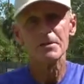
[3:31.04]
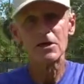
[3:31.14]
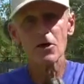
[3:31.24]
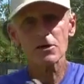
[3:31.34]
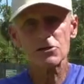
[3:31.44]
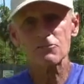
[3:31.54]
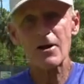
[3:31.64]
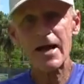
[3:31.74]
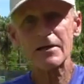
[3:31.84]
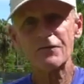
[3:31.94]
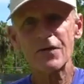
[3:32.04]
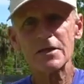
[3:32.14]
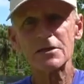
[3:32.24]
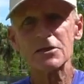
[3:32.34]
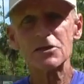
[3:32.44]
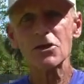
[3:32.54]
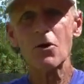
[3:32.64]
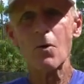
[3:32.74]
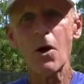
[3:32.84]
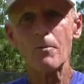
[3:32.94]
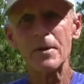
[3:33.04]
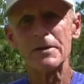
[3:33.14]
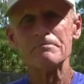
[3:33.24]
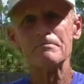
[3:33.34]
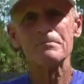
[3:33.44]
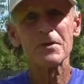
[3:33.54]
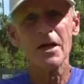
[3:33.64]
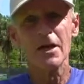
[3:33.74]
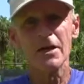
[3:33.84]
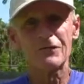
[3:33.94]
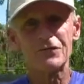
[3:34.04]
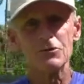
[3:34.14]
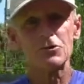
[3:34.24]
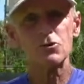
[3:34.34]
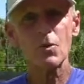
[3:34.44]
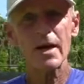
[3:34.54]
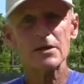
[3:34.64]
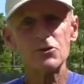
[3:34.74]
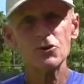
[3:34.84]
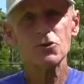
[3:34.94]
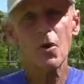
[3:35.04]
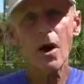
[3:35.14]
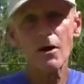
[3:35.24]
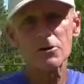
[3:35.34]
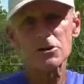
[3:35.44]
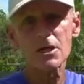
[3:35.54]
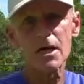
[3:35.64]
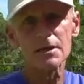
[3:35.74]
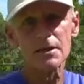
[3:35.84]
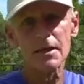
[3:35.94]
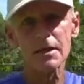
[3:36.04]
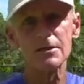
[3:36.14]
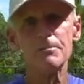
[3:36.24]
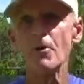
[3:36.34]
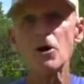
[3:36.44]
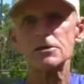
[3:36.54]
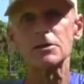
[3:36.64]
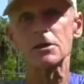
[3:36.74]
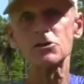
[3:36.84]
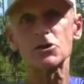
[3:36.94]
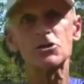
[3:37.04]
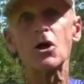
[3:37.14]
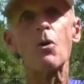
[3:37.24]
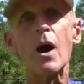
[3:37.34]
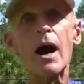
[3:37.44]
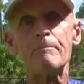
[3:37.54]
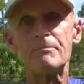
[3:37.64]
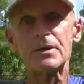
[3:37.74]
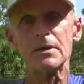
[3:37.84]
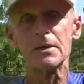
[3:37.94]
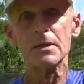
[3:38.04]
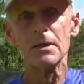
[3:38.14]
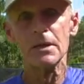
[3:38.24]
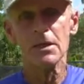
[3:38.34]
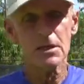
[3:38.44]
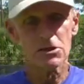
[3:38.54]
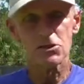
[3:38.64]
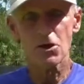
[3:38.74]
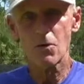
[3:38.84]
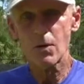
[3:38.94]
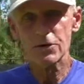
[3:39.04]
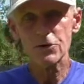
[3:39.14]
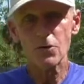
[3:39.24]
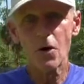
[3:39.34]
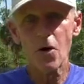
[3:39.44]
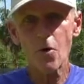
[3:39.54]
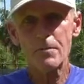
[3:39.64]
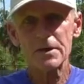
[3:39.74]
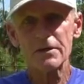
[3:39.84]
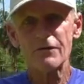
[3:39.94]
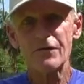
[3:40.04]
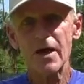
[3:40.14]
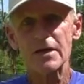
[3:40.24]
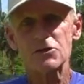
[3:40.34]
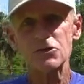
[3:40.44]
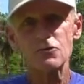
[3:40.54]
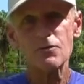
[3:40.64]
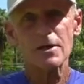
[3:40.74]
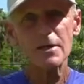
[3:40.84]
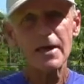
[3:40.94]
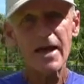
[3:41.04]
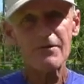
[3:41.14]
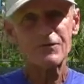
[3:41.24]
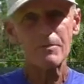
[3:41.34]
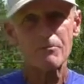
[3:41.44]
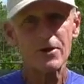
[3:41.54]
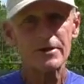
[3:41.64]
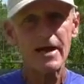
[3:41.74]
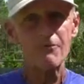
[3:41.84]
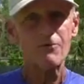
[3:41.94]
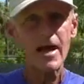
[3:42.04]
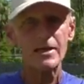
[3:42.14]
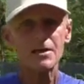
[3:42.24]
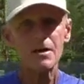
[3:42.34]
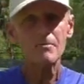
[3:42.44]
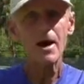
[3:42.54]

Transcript: Because the racket face is so open, if you swing too horizontally, the ball's going to just go up. So when you open the face, you really have to bring that racket up